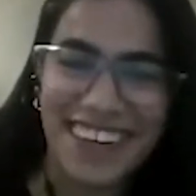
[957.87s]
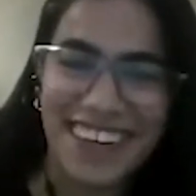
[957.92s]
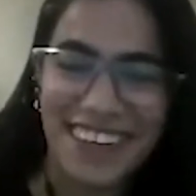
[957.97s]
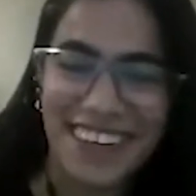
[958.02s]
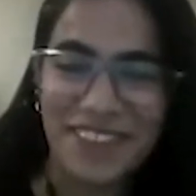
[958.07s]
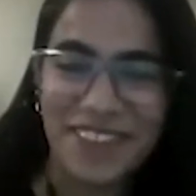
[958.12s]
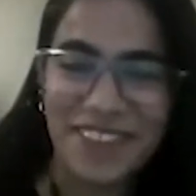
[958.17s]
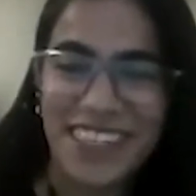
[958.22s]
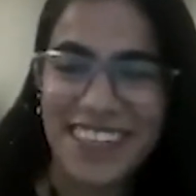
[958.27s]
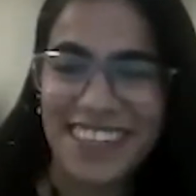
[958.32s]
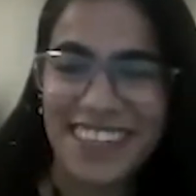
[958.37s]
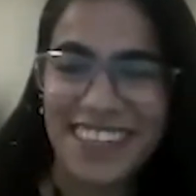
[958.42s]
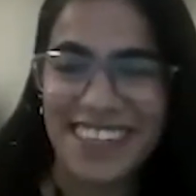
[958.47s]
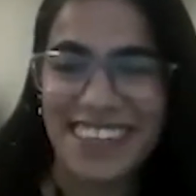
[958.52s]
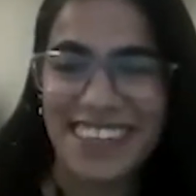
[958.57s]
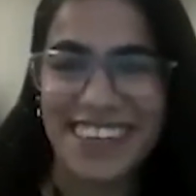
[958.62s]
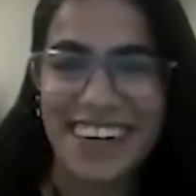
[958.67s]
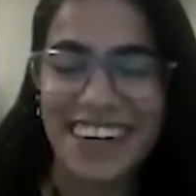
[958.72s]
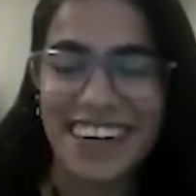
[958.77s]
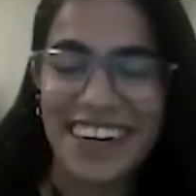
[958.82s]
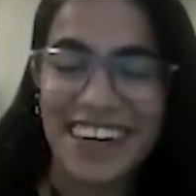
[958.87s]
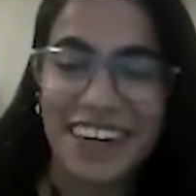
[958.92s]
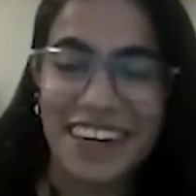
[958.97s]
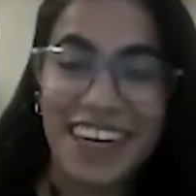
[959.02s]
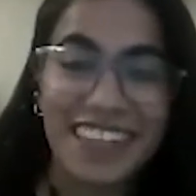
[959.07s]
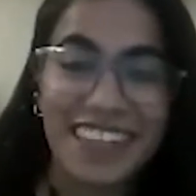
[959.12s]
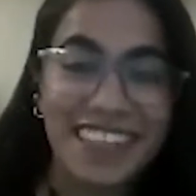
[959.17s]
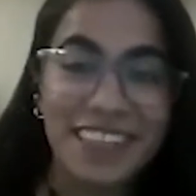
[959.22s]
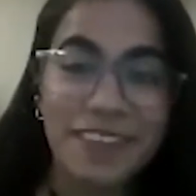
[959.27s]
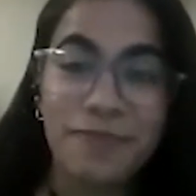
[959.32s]
I mean,
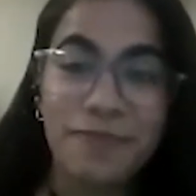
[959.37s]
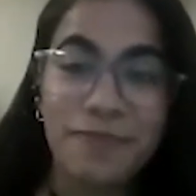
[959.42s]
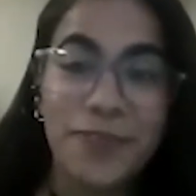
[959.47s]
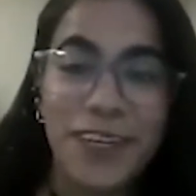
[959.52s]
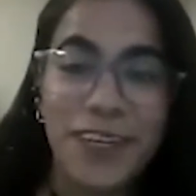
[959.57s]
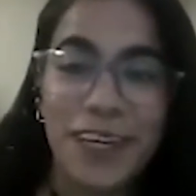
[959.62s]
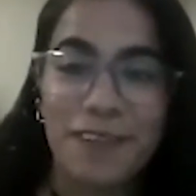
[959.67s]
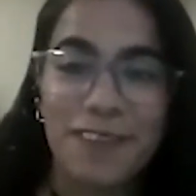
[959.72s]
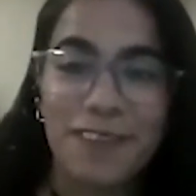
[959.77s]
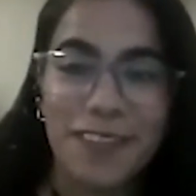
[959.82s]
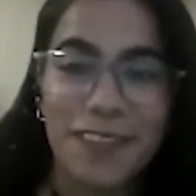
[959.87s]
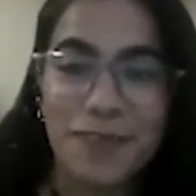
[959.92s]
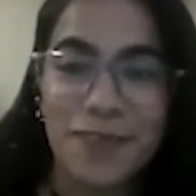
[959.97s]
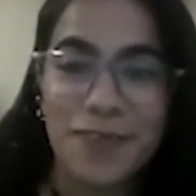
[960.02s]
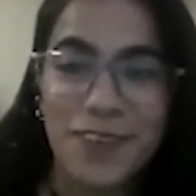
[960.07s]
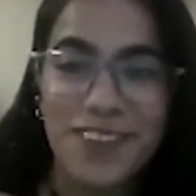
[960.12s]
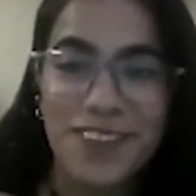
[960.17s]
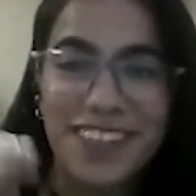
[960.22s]
I think boot camps are the most